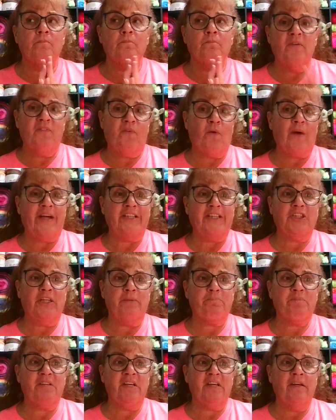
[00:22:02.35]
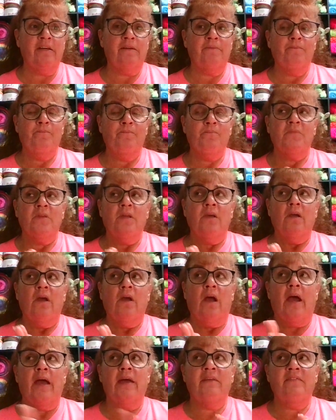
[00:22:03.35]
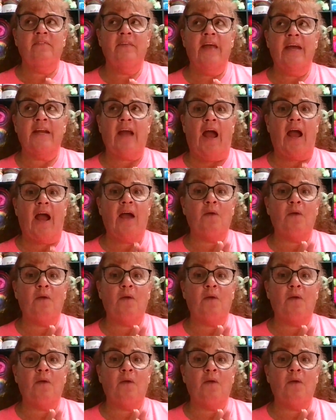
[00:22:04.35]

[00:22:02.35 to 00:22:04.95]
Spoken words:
before I shipped it, and then I